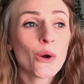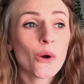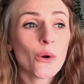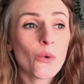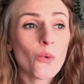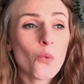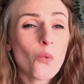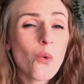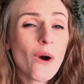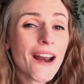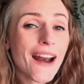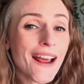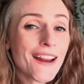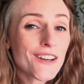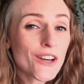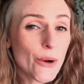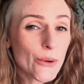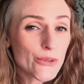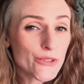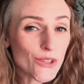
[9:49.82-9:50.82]
what I
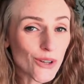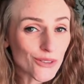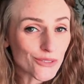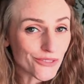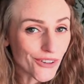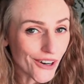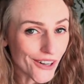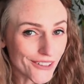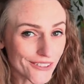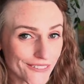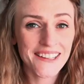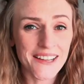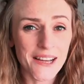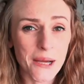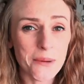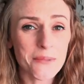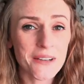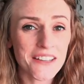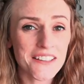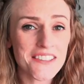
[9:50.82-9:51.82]
know so far.
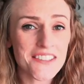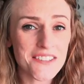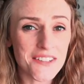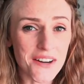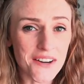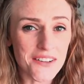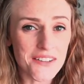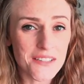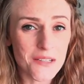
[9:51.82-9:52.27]
I'm gonna start